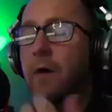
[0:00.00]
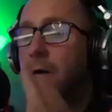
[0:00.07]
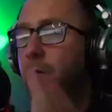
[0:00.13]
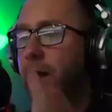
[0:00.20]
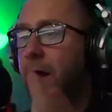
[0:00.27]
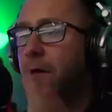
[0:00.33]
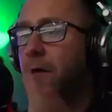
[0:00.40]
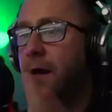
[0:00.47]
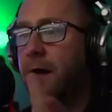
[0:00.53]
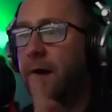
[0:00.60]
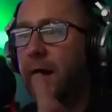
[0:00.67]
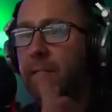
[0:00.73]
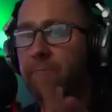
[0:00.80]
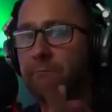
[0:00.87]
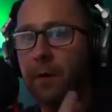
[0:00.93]
I went out and
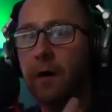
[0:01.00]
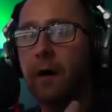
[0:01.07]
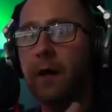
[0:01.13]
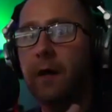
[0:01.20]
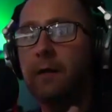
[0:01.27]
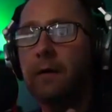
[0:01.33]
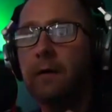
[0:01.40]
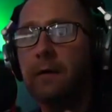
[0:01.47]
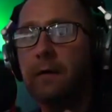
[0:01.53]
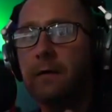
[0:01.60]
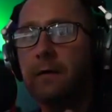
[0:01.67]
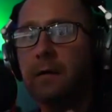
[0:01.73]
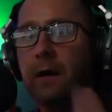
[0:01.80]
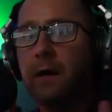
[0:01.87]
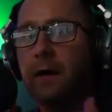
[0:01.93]
I bought
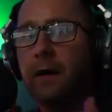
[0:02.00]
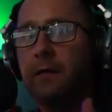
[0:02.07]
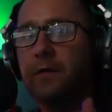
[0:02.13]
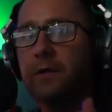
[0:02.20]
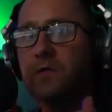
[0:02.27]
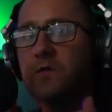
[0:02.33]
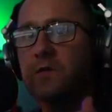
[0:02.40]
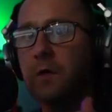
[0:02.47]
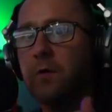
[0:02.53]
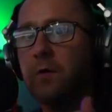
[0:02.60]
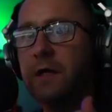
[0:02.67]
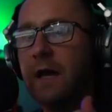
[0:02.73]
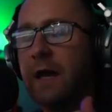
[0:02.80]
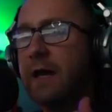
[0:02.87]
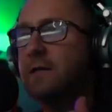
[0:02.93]
the
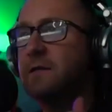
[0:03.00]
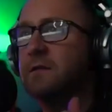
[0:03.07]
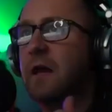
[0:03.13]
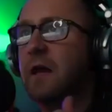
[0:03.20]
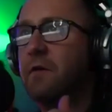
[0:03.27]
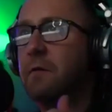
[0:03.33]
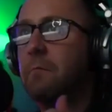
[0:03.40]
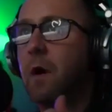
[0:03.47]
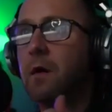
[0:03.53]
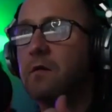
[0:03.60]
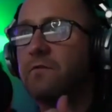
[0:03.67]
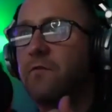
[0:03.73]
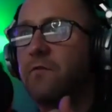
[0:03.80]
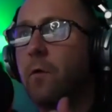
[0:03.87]
Sony A7 Mark IV,